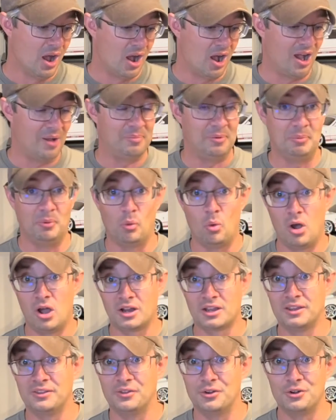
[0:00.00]
people
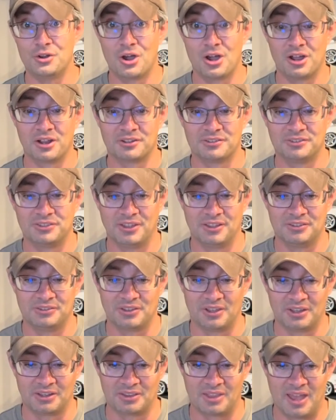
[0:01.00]
walking their dogs, things
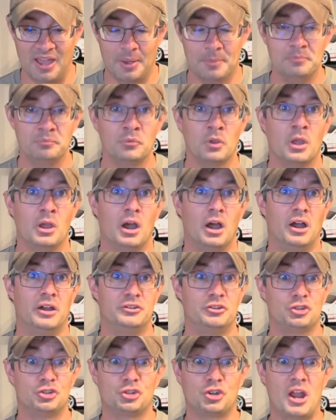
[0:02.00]
like that.
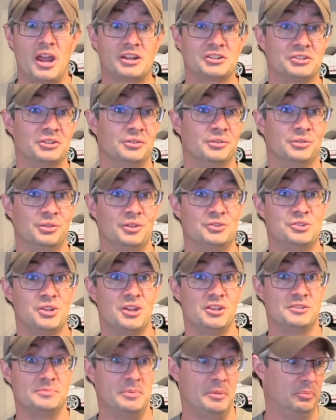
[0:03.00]
Distractions such
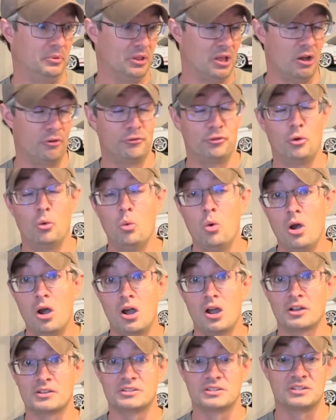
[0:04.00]
as people out for
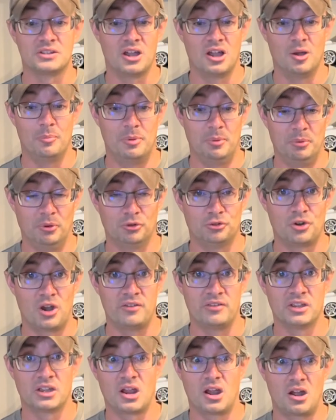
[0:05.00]
walks, people
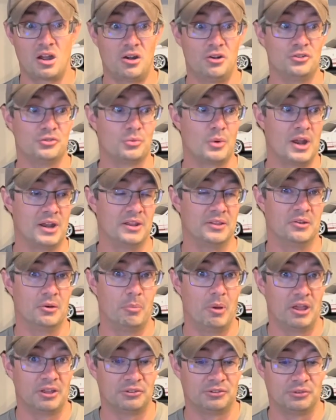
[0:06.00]
driving cars, riding their
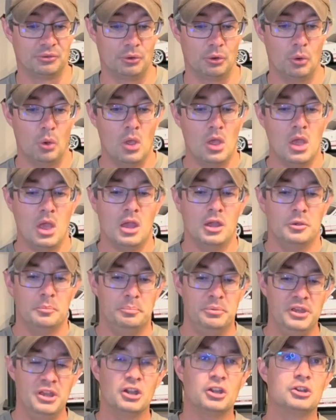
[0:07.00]
bikes through.
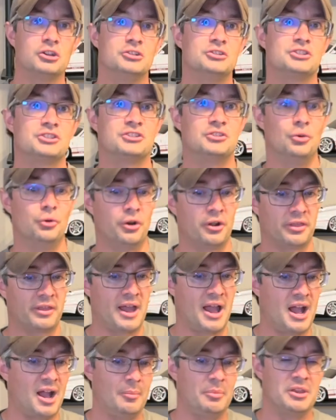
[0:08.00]
Be a good steward of the
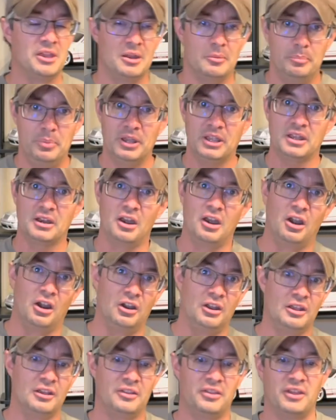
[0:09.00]
hobby and pick an
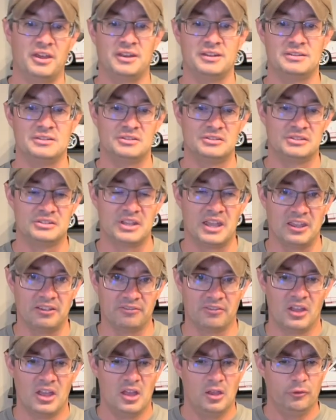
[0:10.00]
area that is
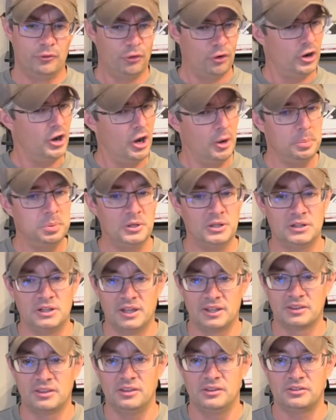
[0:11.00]
safe. And for an airplane
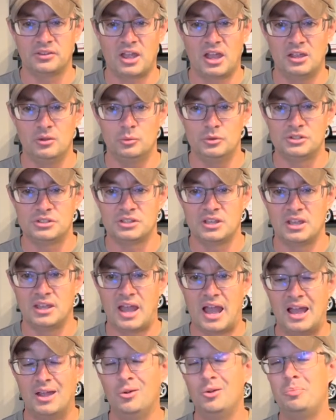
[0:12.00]
like this, I would say
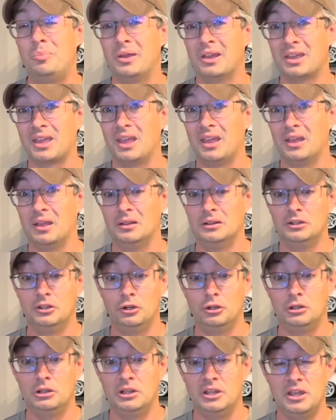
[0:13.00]
I would pick a
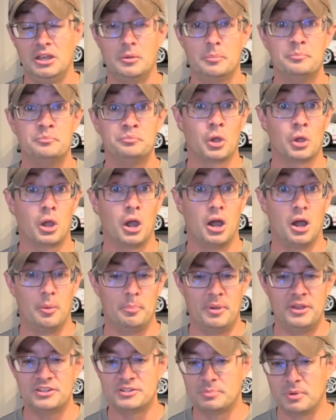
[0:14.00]
little league
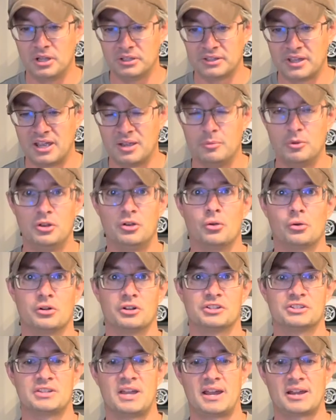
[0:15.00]
baseball diamond or
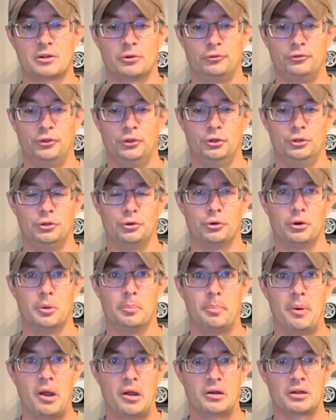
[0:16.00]
a soccer field or a
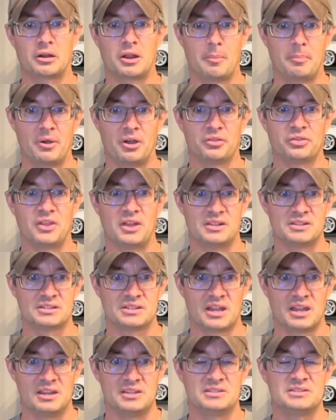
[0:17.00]
park about that
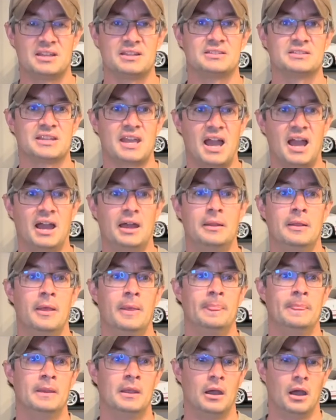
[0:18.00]
size that's got
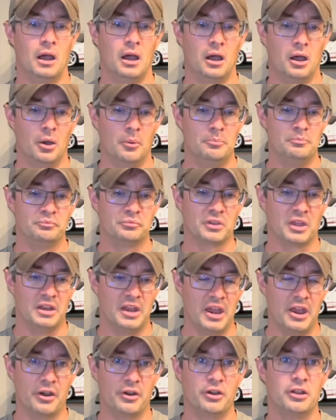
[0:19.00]
an
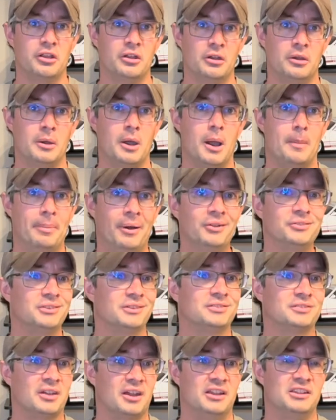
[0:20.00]
area about the
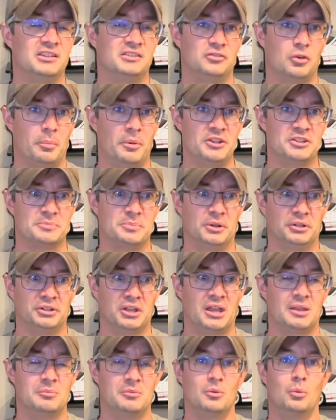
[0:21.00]
size of a baseball
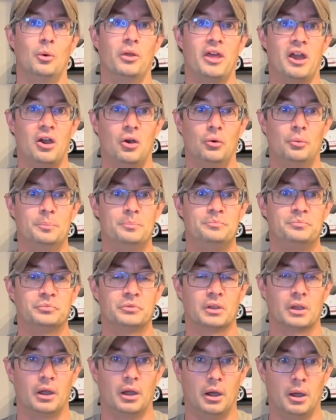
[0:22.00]
diamond without
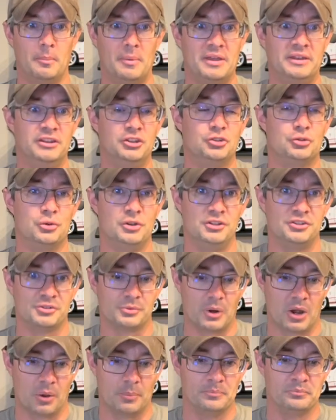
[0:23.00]
any trees
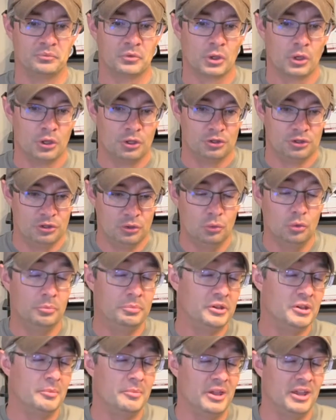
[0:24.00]
around. You will
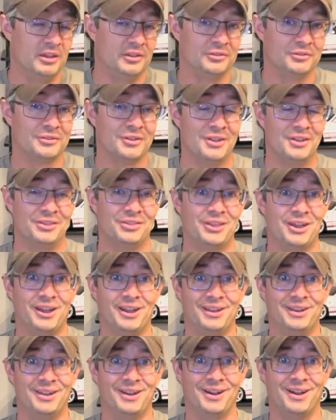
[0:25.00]
be amazed
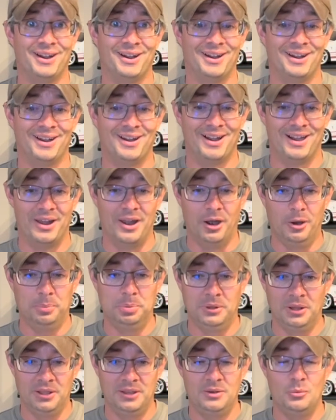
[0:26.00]
that an
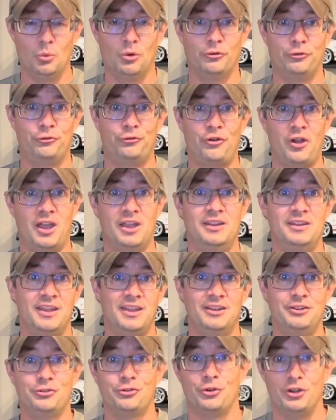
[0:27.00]
airplane will find
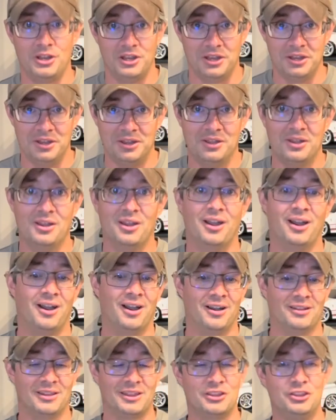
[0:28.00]
a tree
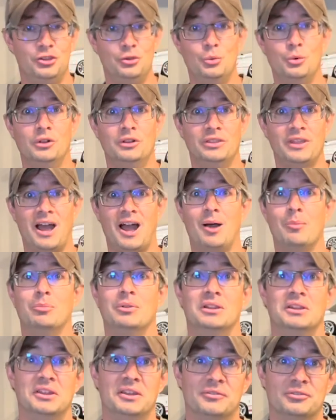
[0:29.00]
like you will not
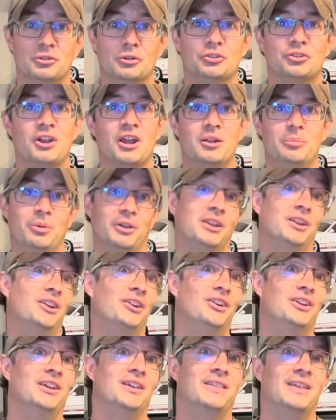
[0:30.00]
believe. So try to pick an
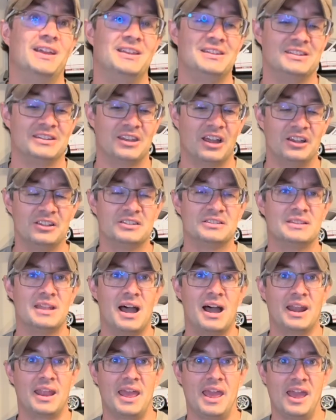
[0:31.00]
area that does
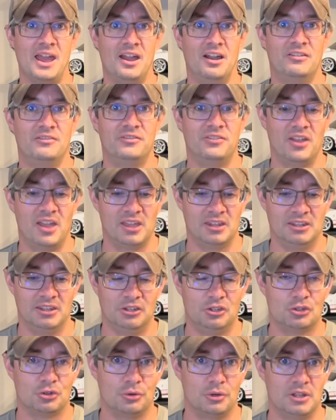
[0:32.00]
not have any
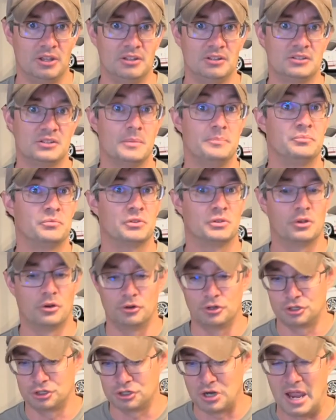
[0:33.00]
trees or
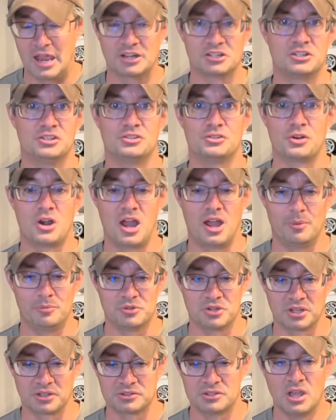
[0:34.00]
distractions or
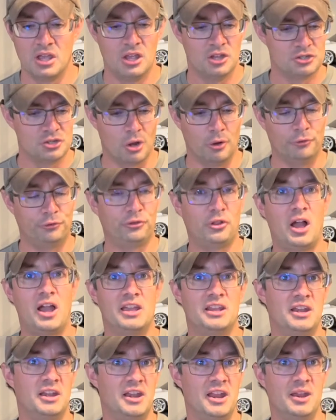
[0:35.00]
objects. Don't fly
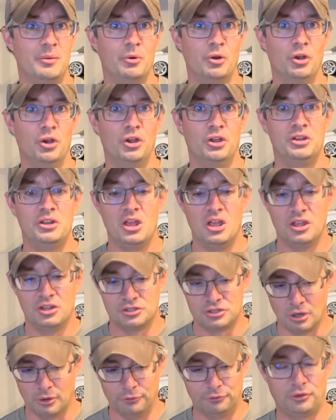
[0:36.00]
in a neighborhood.
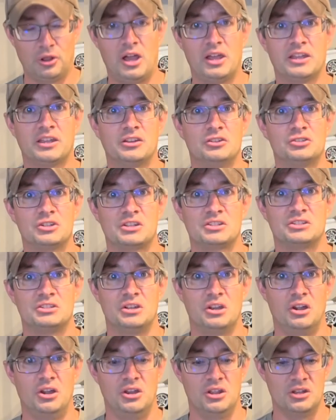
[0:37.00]
Don't fly in congested
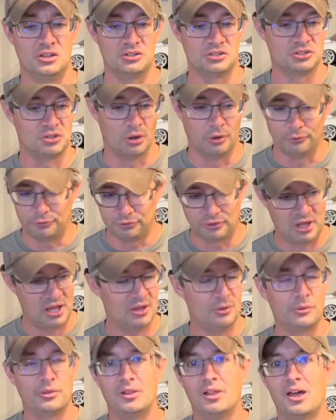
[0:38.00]
areas. Don't
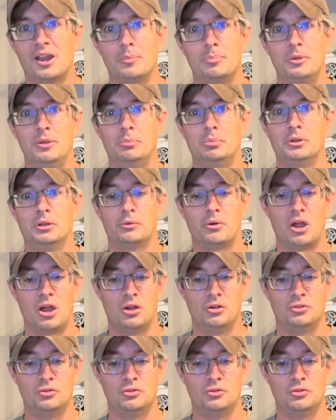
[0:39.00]
fly with a lot of people around.